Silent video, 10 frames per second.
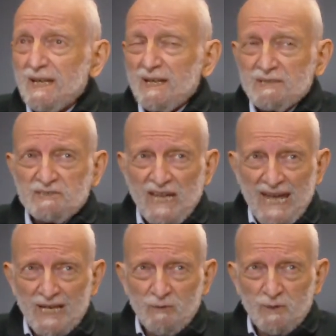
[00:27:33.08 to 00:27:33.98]

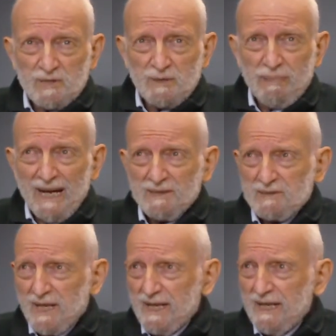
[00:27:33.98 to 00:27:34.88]
Sand was
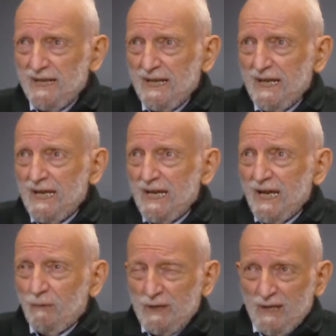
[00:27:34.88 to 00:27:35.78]
deposited.
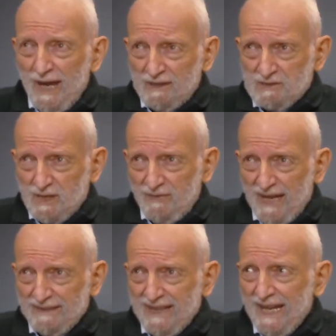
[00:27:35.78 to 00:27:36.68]
When you
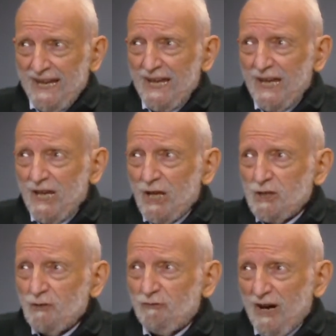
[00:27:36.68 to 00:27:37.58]
excavate there,
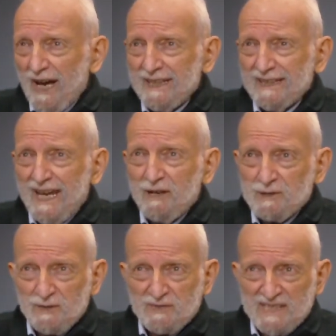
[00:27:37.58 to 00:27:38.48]
you find layers
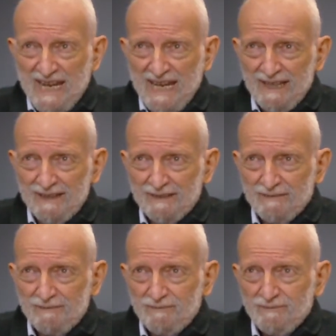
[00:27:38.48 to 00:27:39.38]
of sand.
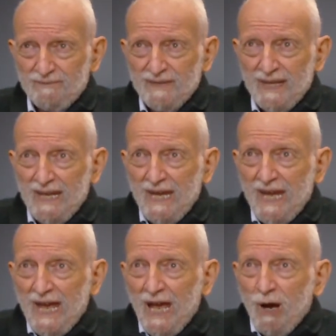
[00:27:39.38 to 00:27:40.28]

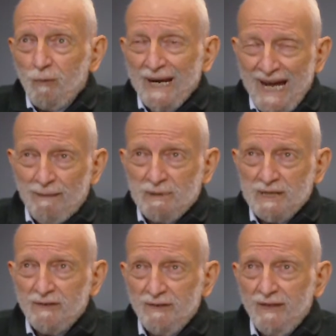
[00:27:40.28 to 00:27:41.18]
What
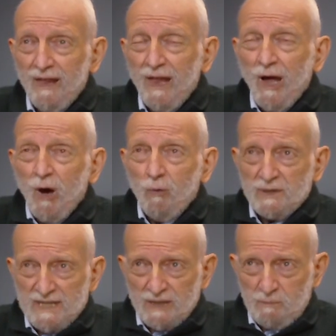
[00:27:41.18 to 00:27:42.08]
happened was
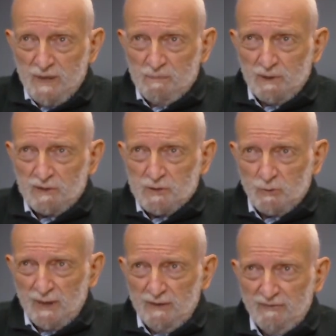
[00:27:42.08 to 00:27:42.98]
that the peoples who
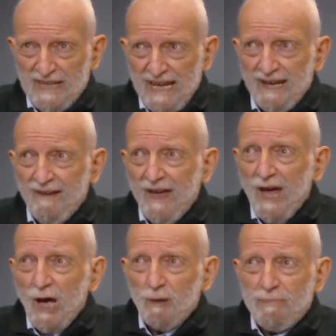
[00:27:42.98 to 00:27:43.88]
lived there
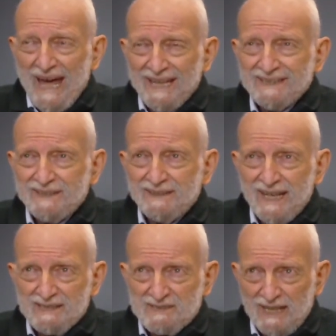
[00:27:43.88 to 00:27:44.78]
abandoned
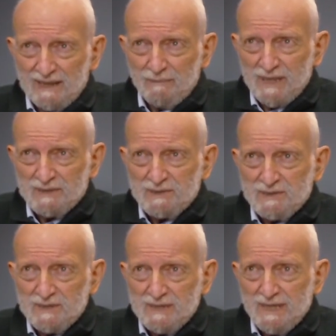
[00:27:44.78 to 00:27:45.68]
their settlements,
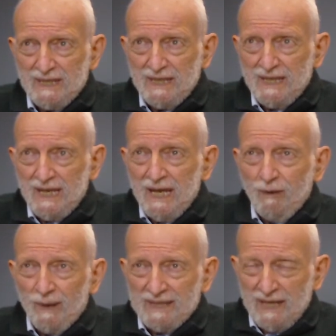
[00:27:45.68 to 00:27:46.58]

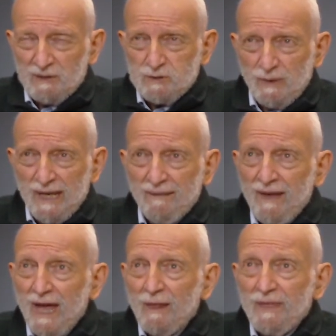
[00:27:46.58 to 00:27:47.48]
went elsewhere.
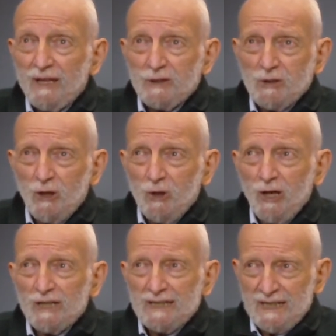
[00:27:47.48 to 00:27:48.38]
They could no
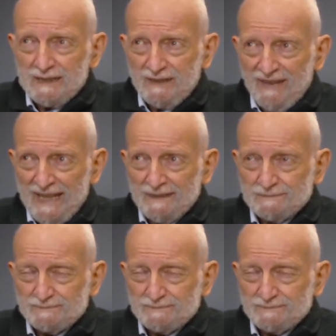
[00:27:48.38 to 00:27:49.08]
longer cultivate.